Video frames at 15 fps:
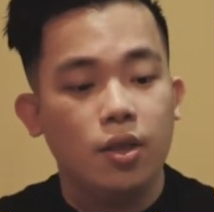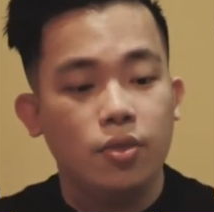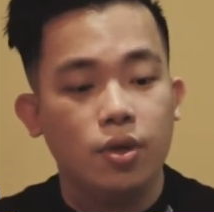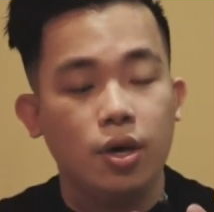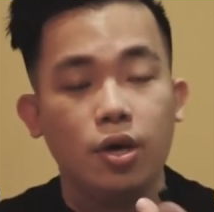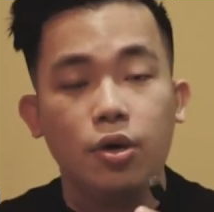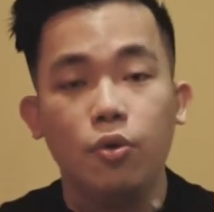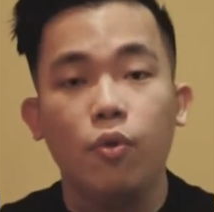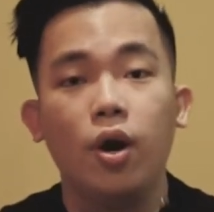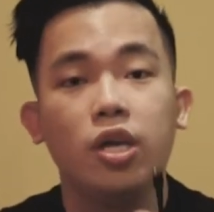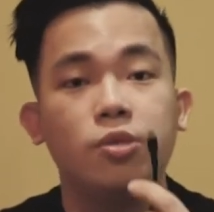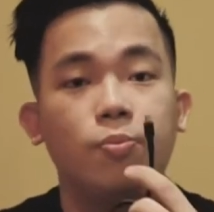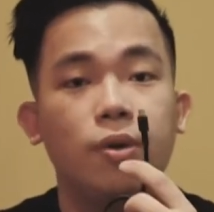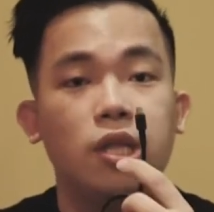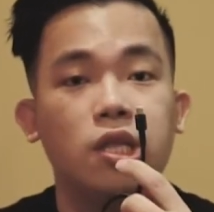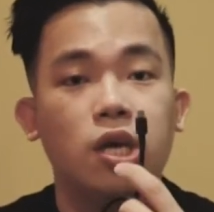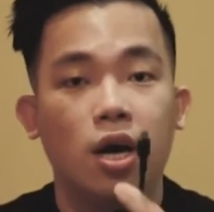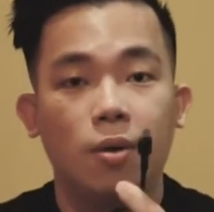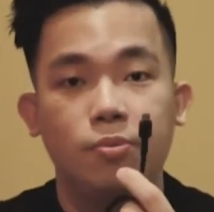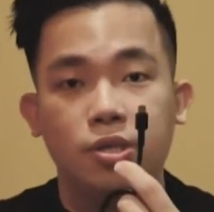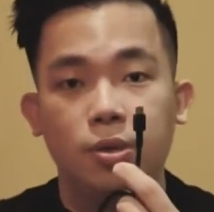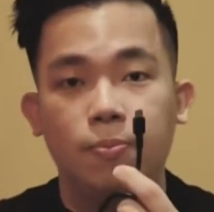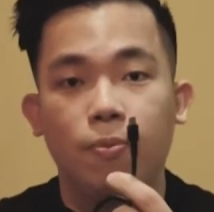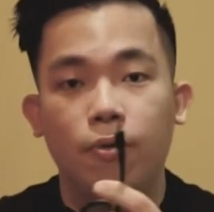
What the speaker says: the USB Type-C